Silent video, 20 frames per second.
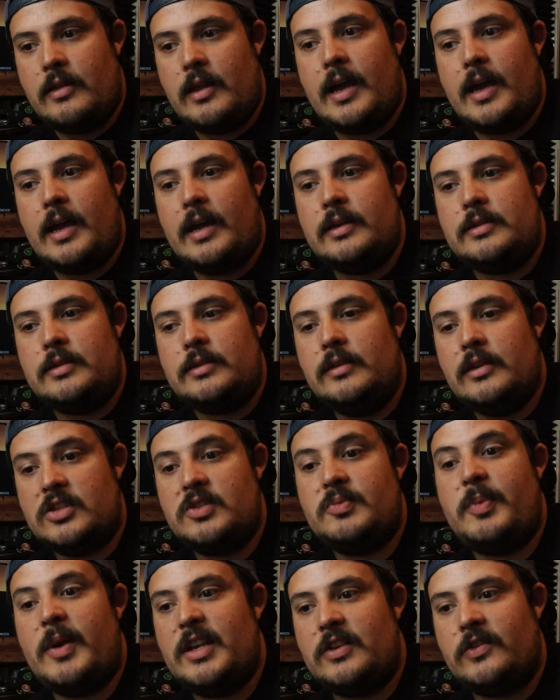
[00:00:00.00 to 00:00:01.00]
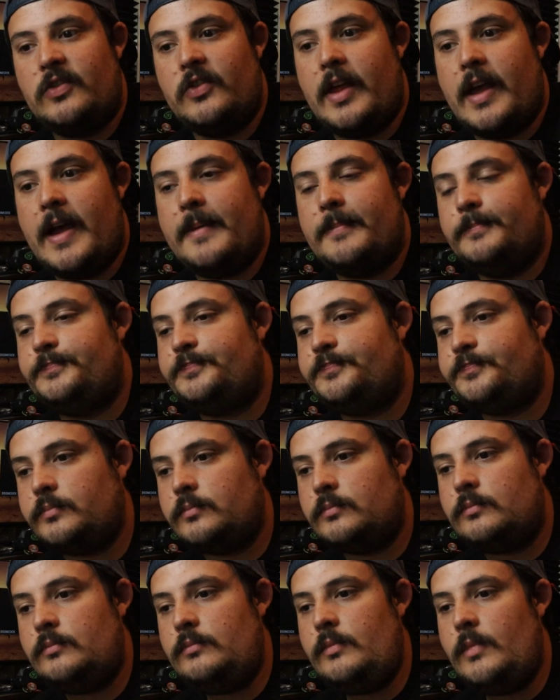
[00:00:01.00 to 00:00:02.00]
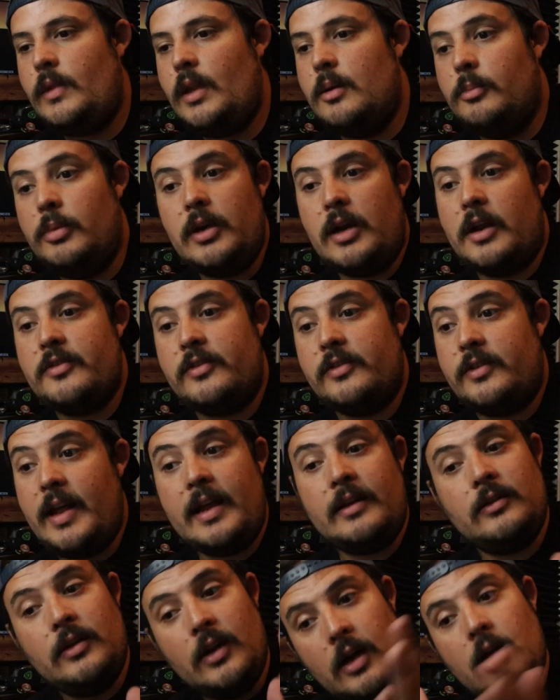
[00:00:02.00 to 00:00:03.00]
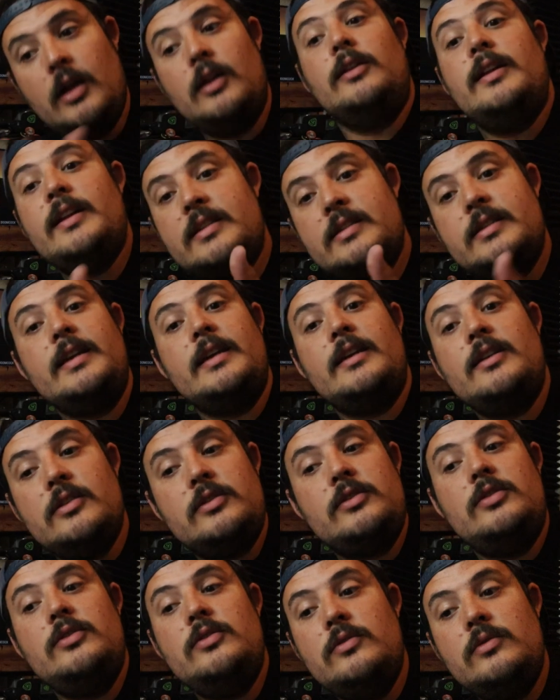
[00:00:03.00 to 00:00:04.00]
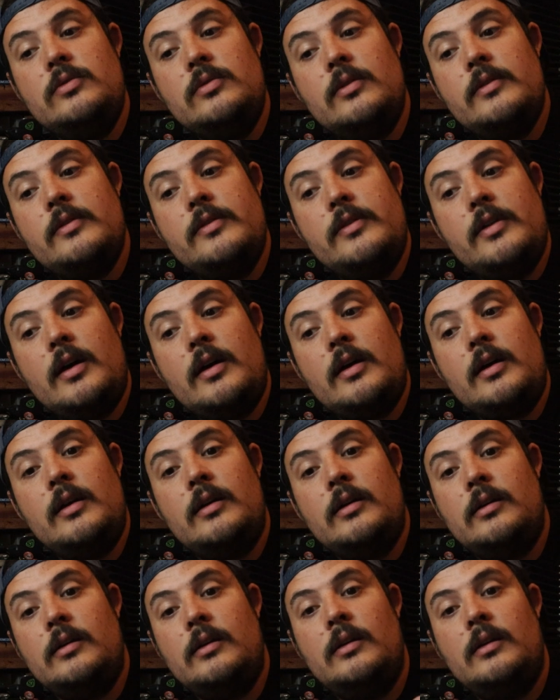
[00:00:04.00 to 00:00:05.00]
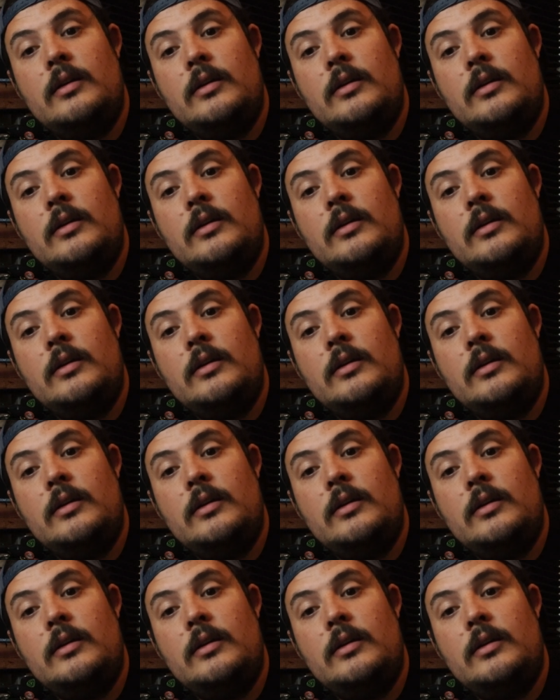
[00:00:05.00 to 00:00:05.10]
that there's space for that. But other than that, let's get to the